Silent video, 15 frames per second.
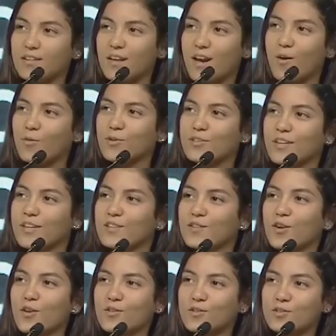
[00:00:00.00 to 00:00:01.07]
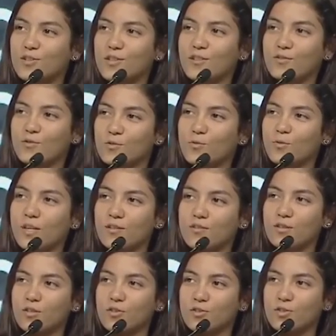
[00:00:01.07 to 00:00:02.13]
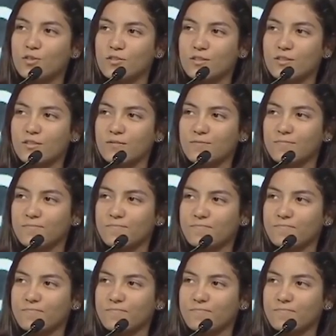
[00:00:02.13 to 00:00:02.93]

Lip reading: and our technology to create solutions.